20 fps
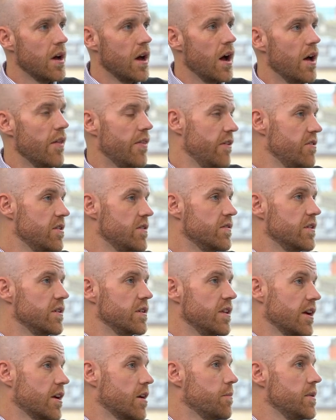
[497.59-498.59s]

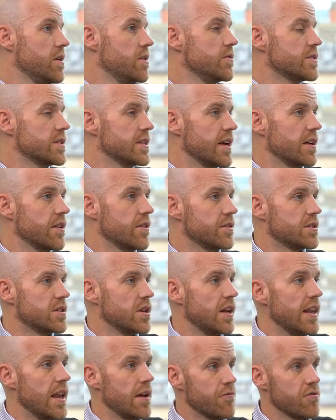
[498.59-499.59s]
They could be using that
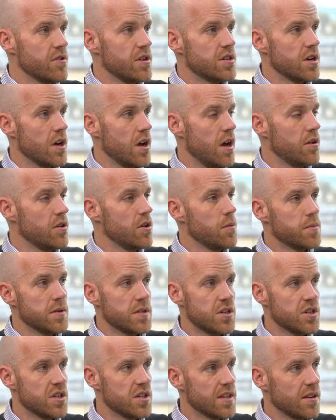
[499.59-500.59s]
to leverage new
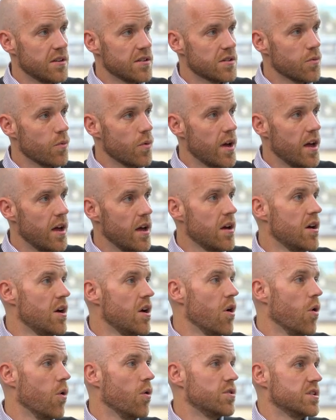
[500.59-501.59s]
positions elsewhere
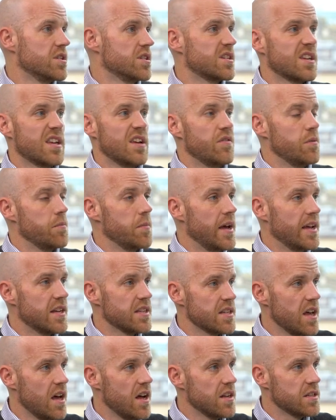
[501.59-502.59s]
or just give them a head
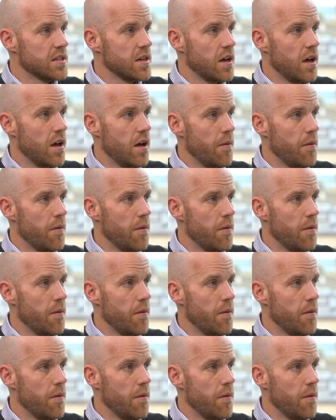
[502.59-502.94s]
start